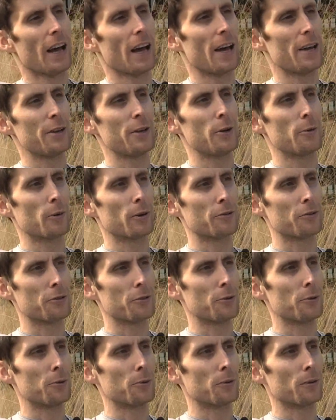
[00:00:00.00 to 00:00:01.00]
and you were
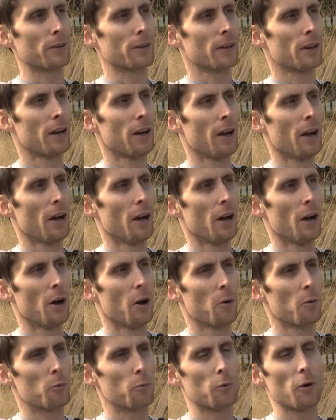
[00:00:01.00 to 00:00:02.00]
to
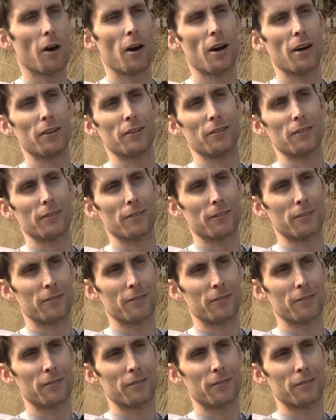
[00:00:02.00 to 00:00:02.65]
run